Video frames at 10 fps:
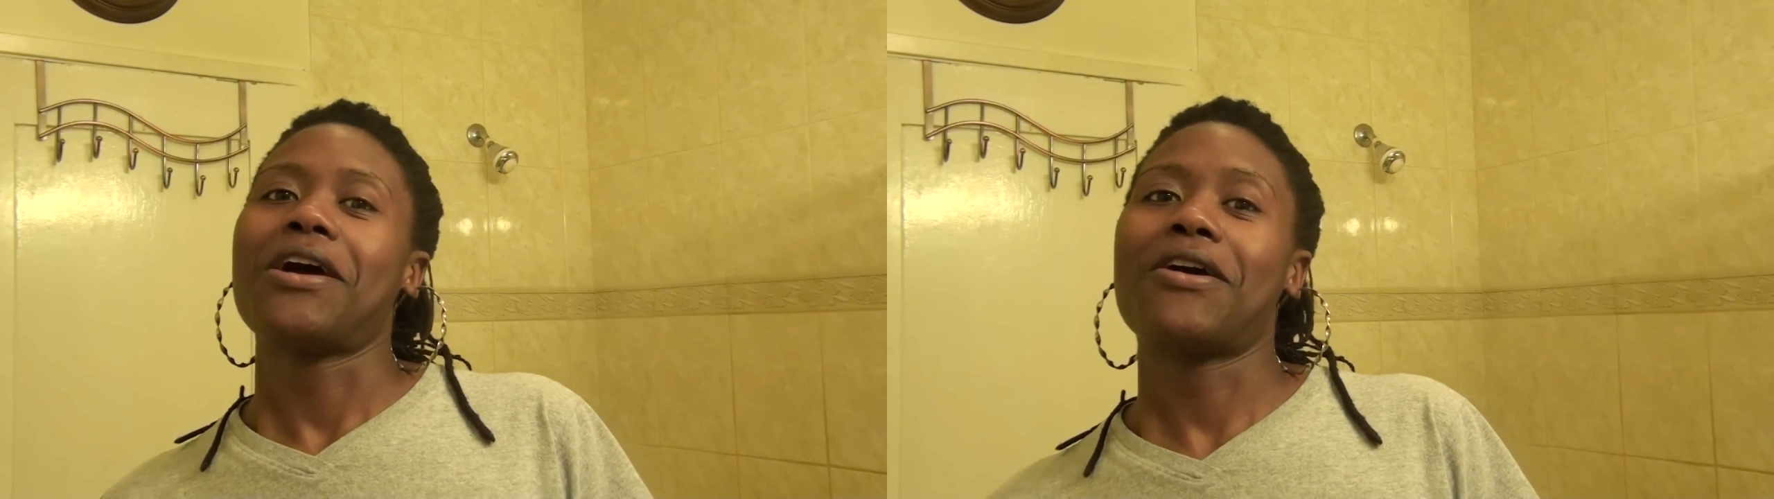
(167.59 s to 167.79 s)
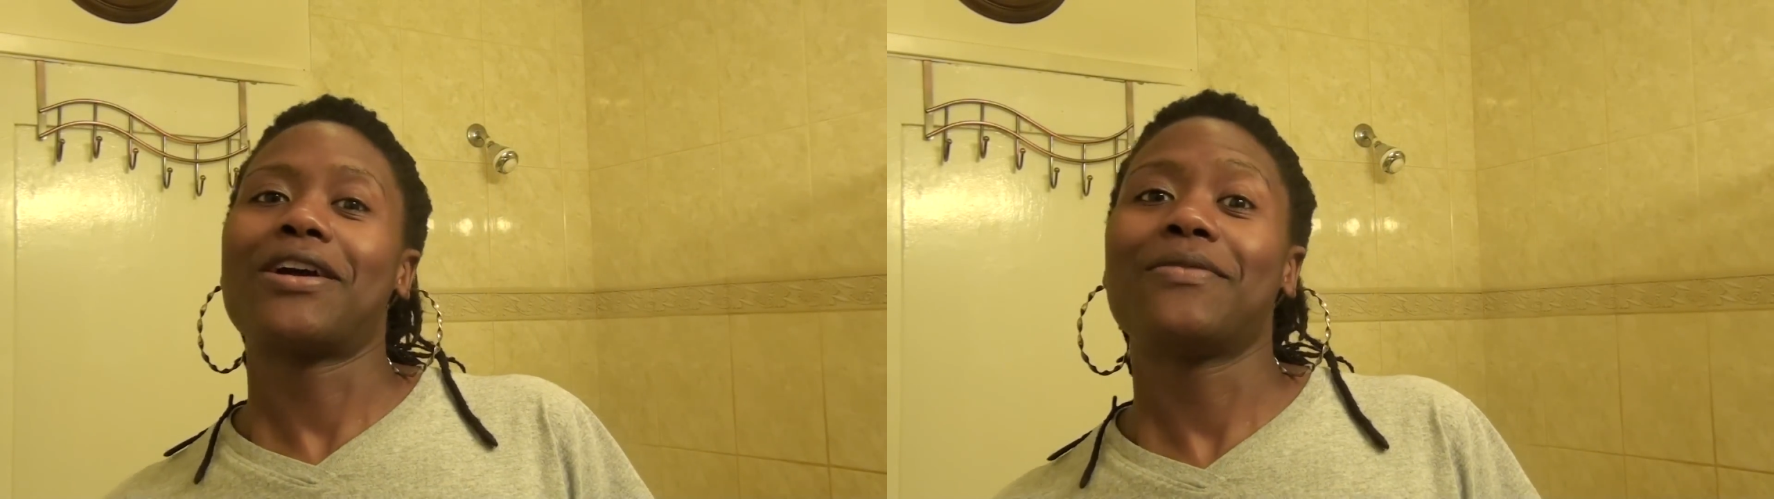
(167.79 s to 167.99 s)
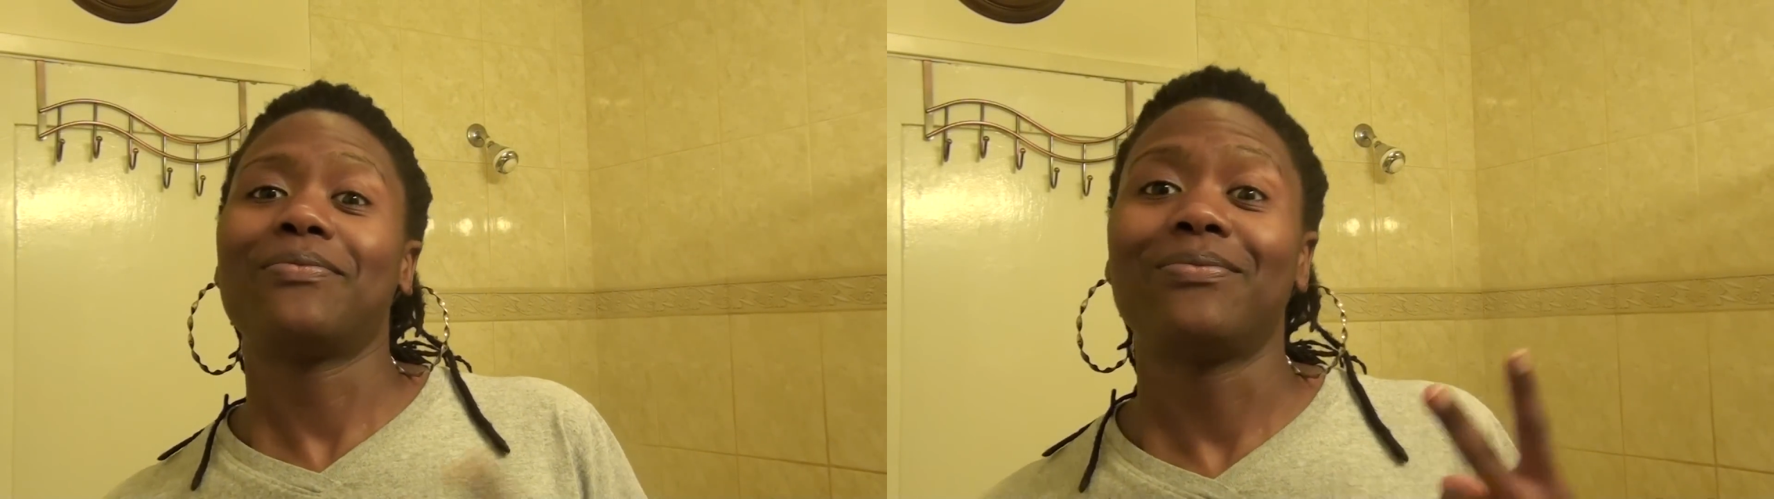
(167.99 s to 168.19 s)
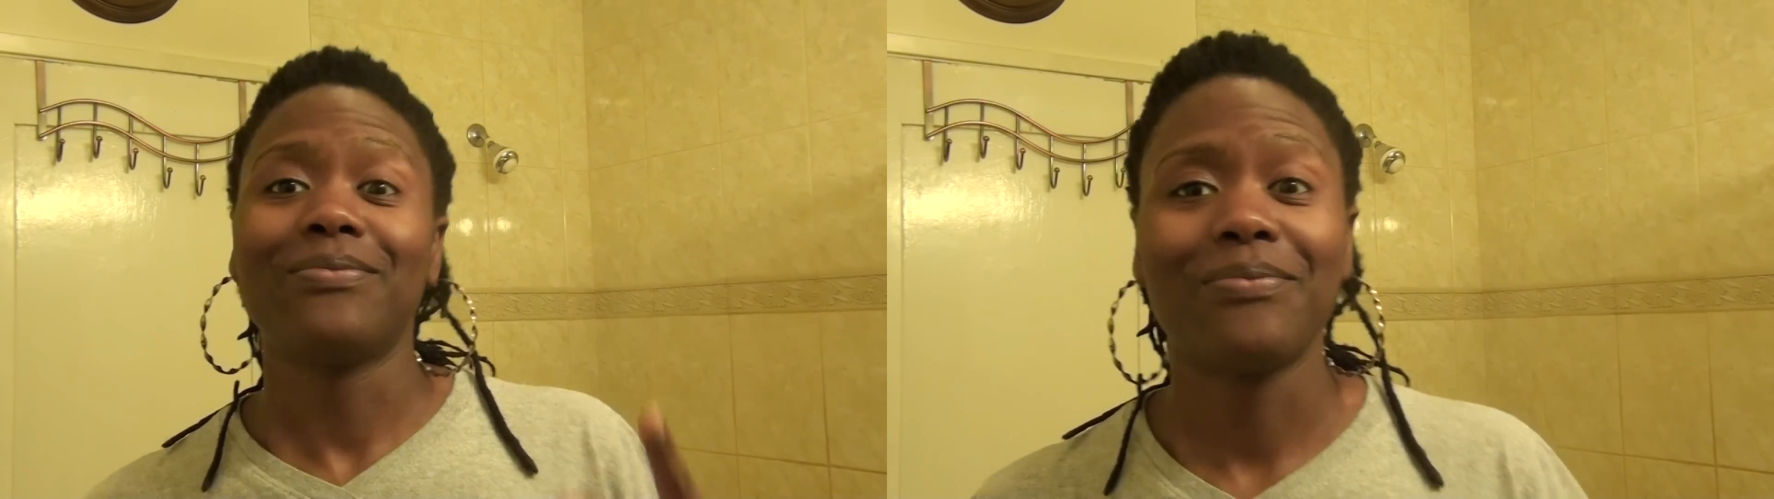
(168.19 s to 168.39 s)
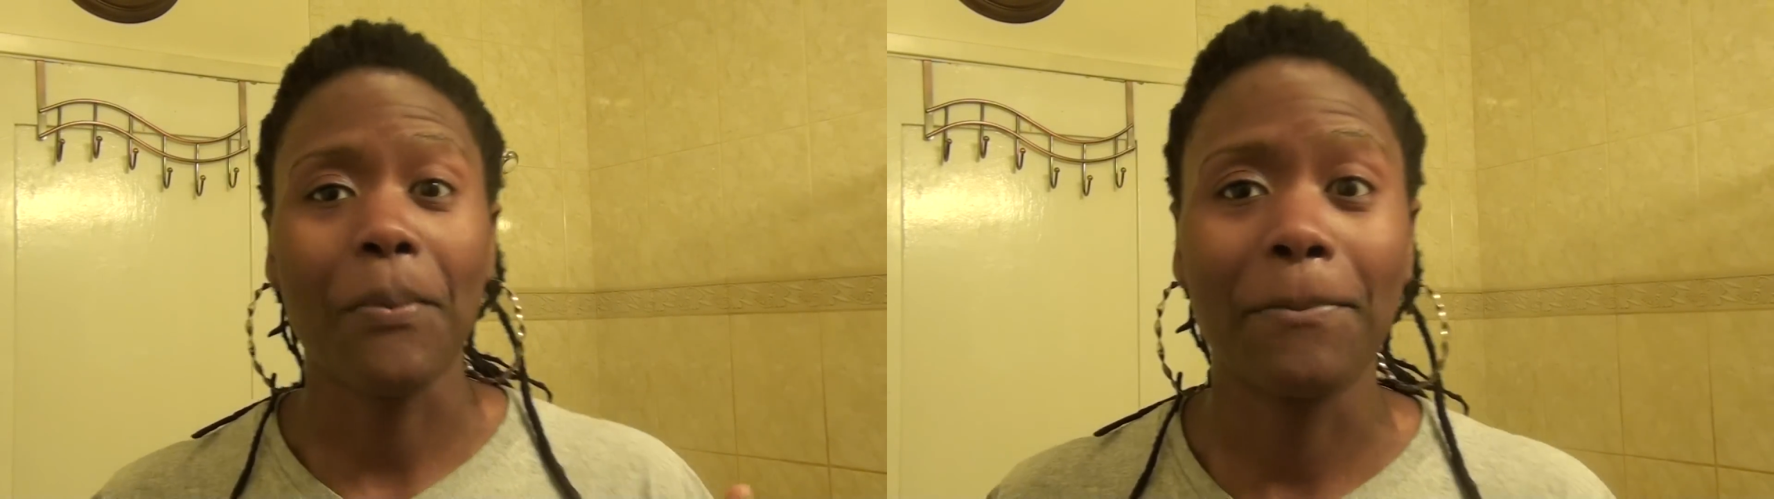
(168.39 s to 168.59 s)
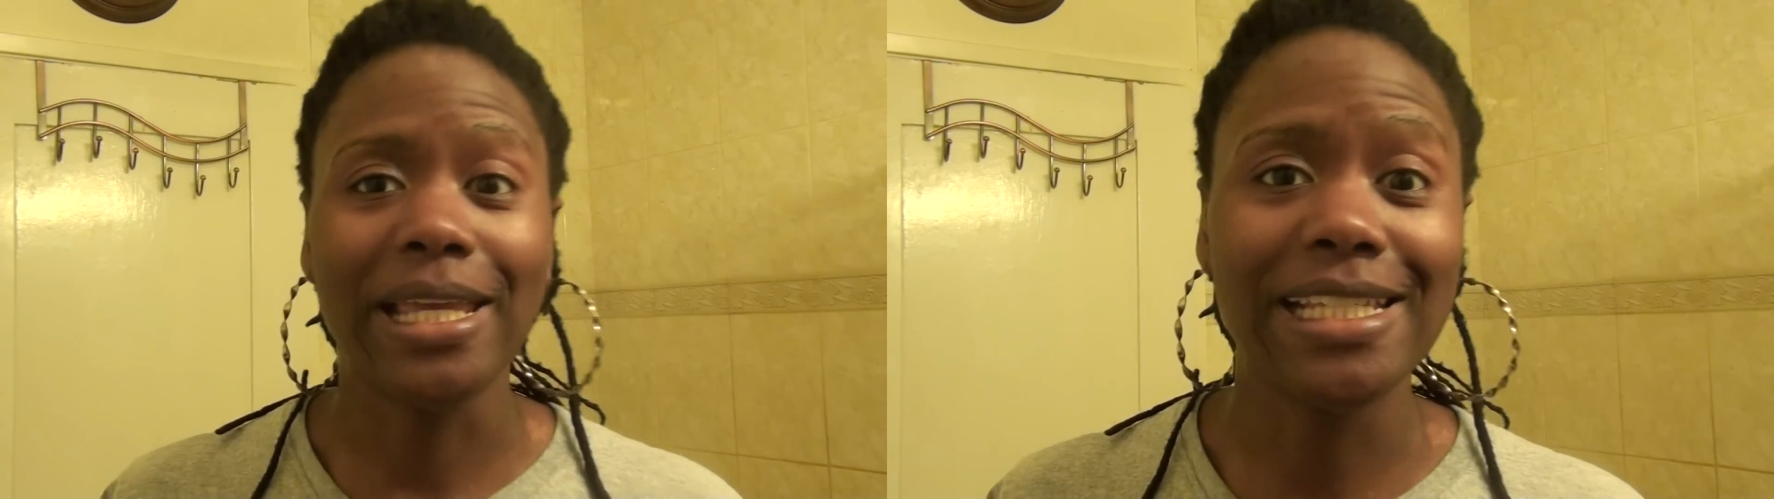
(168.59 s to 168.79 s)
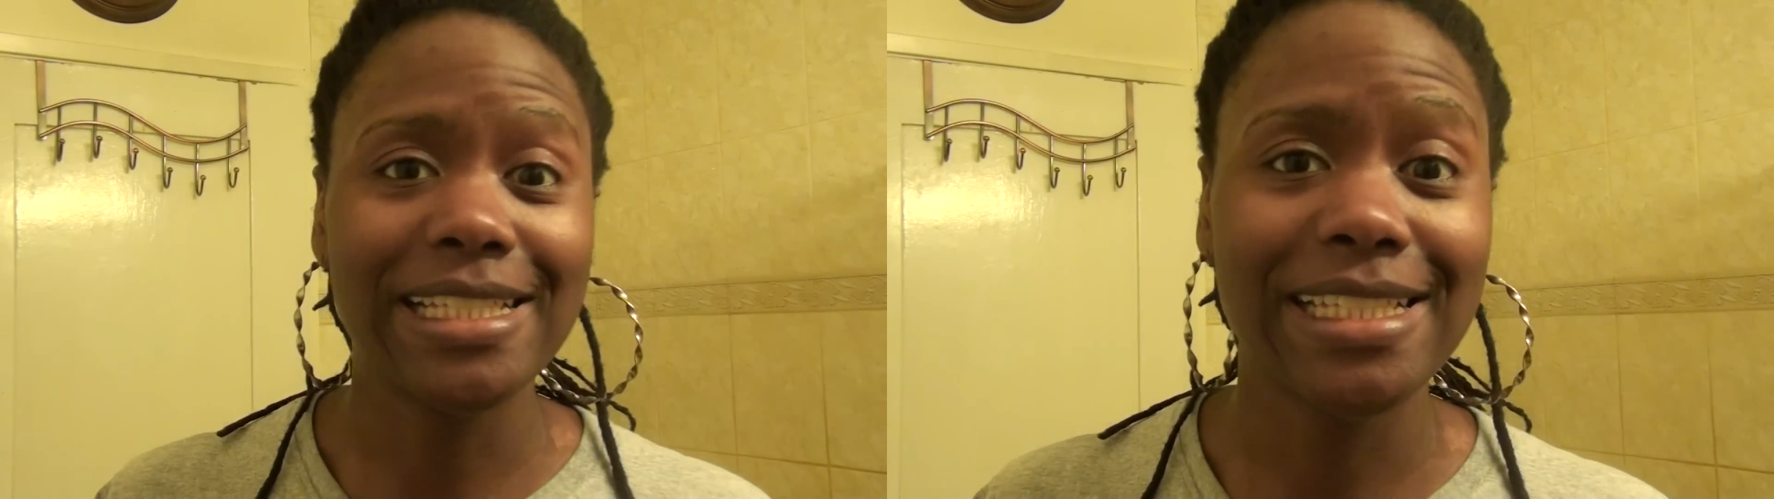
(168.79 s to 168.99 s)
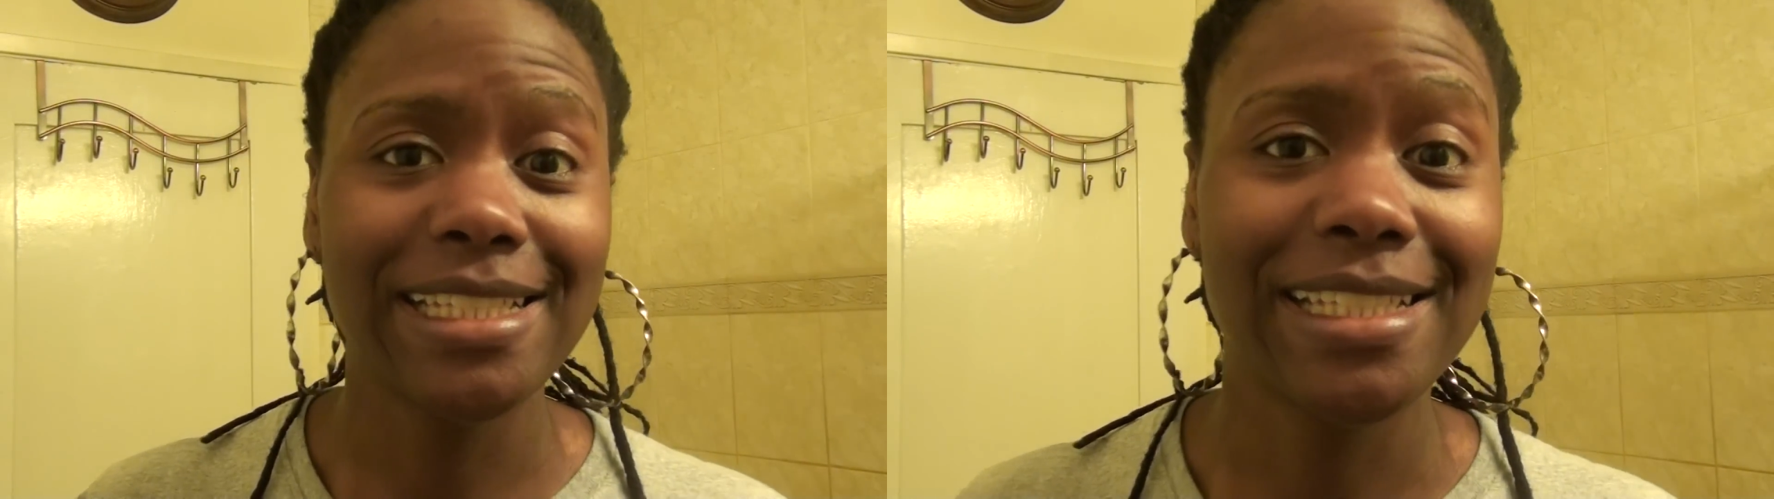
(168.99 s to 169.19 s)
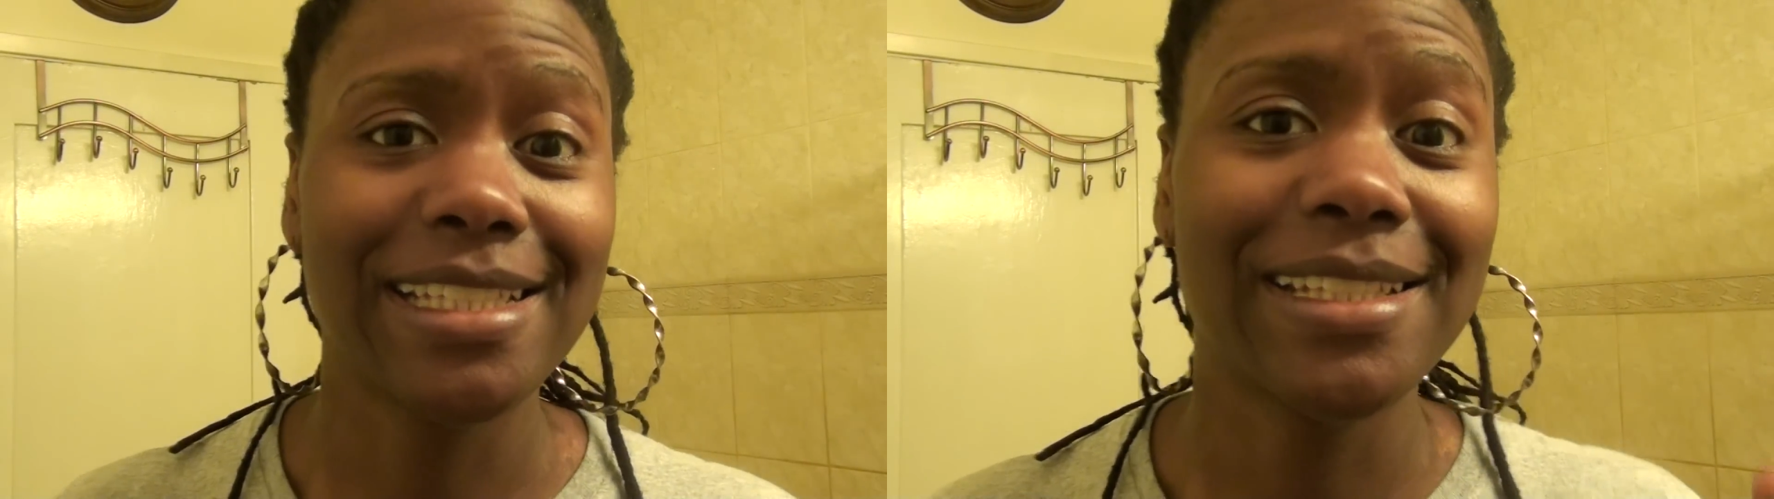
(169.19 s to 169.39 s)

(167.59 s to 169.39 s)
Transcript: All right, peace.